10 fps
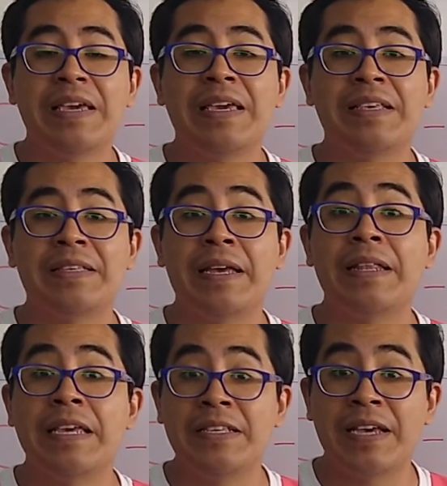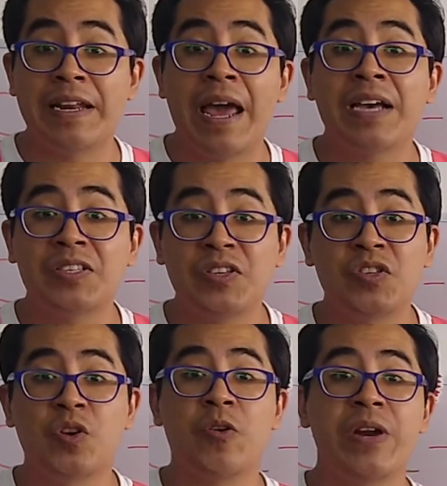is that it's an
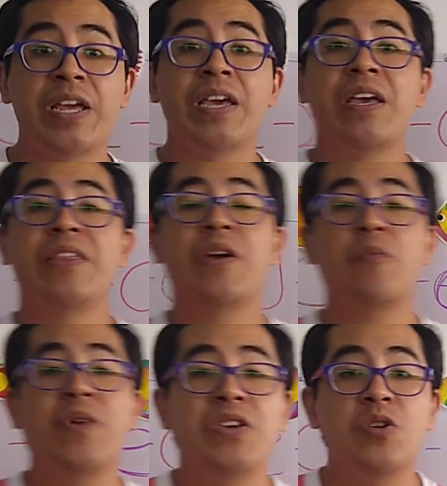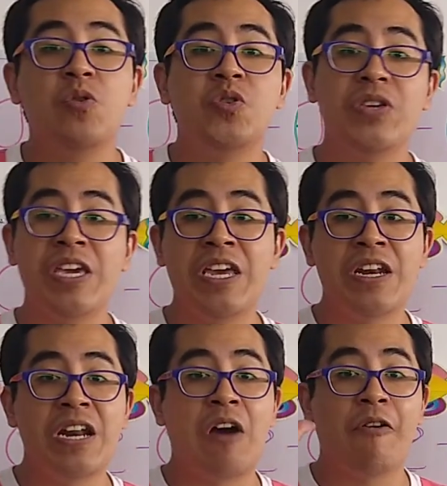accessory that we use
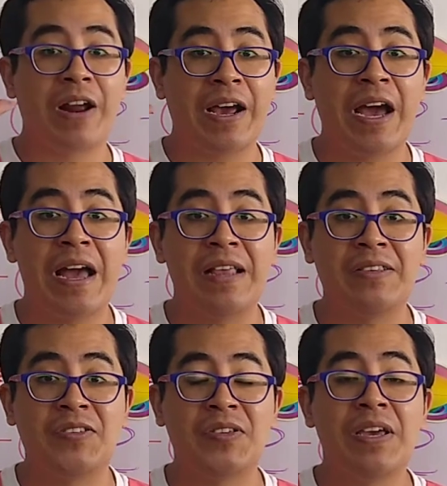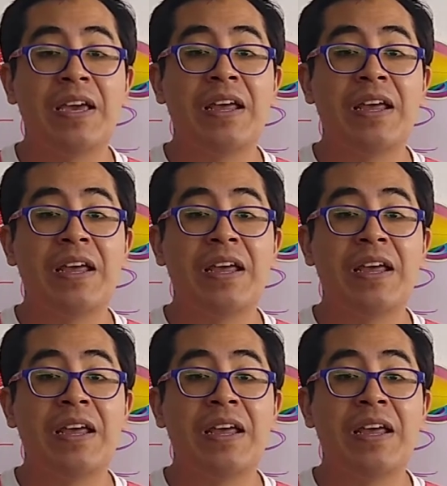in our hands.